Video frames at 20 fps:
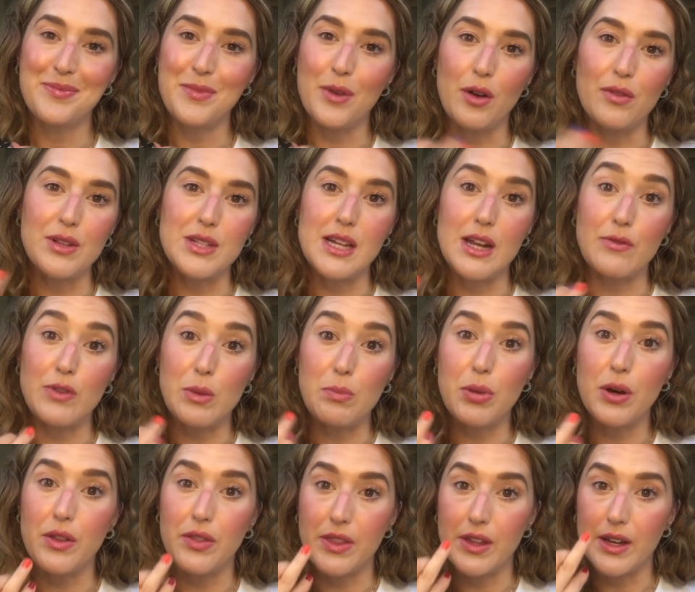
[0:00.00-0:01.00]
obviously if you
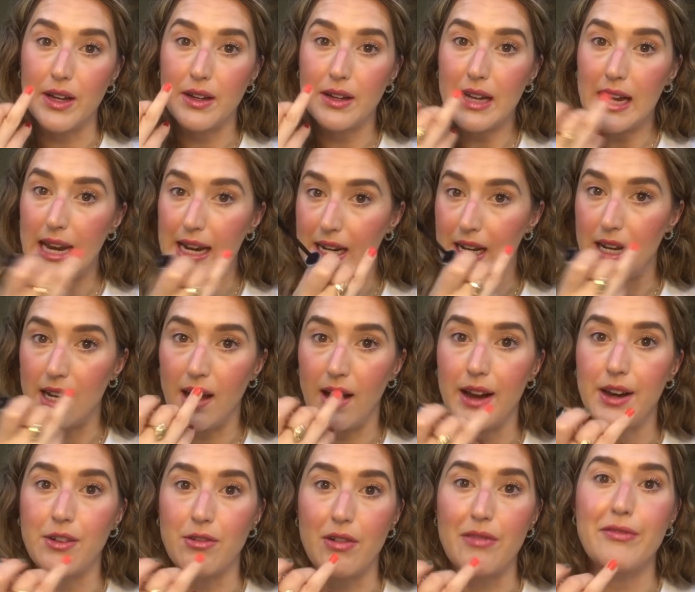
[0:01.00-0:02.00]
put the inner
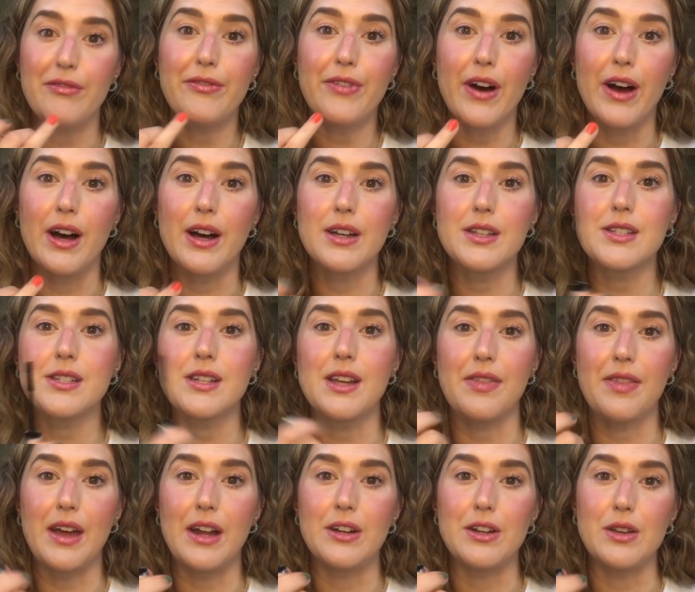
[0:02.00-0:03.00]
liner on first
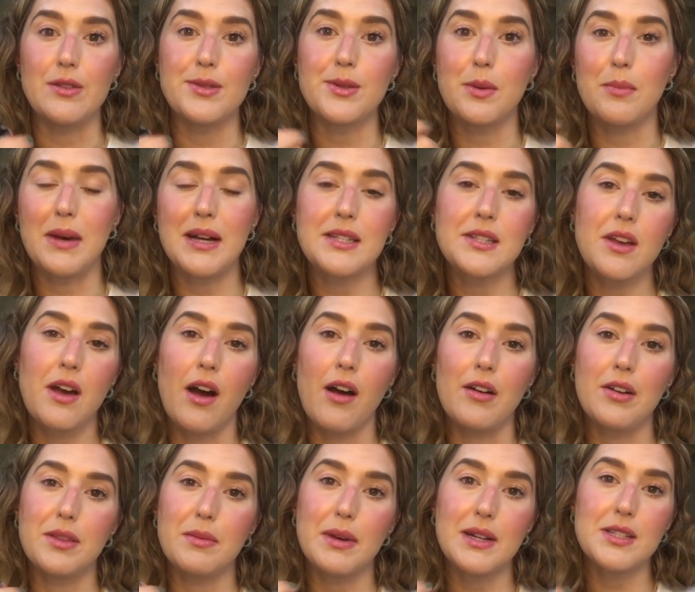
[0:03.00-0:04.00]
and then use your
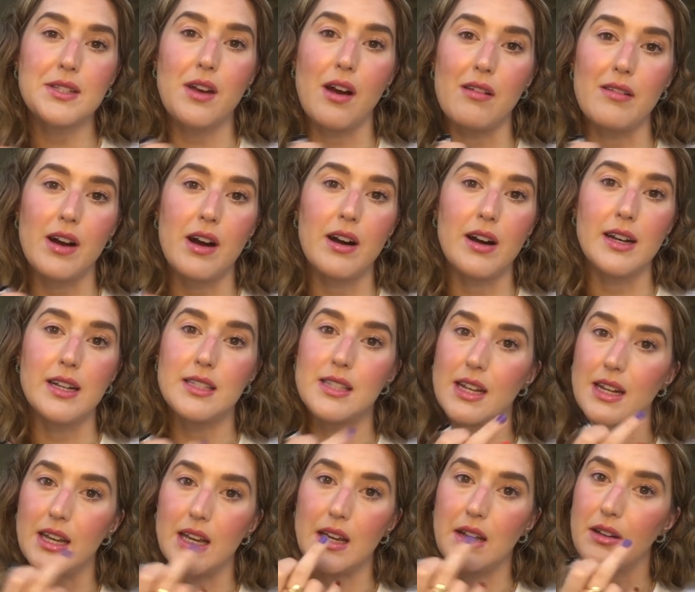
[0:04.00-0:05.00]
mascara, the mascara hides
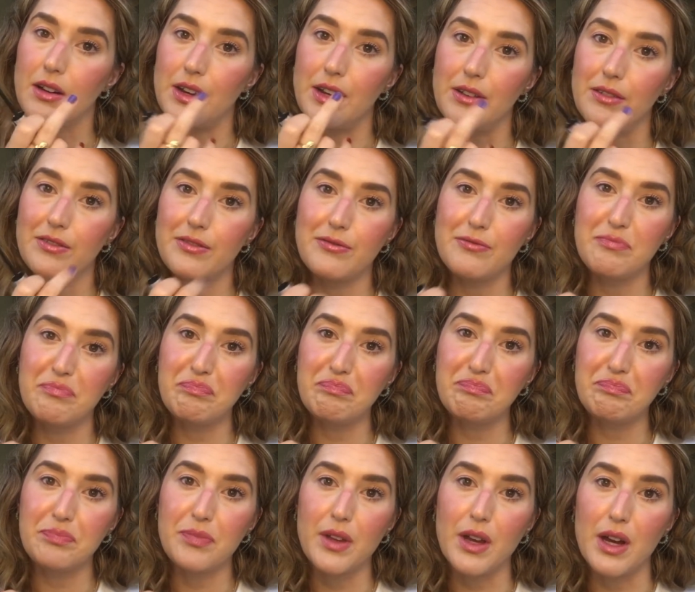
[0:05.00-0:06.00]
any kind
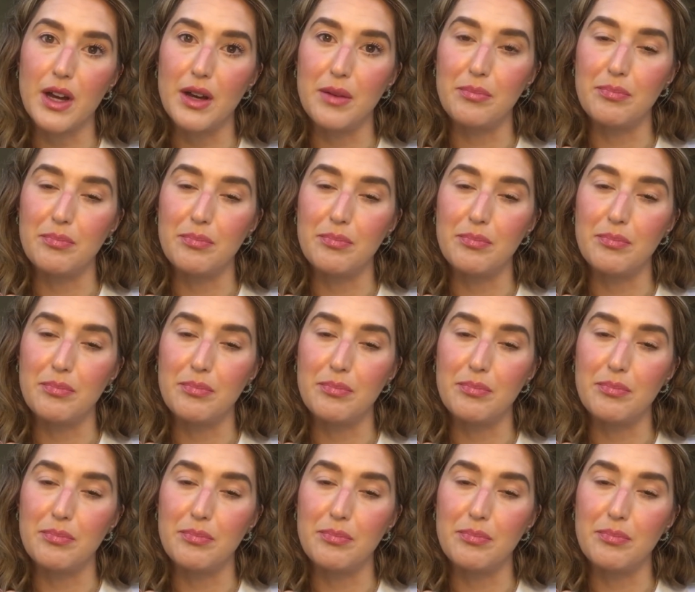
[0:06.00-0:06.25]
of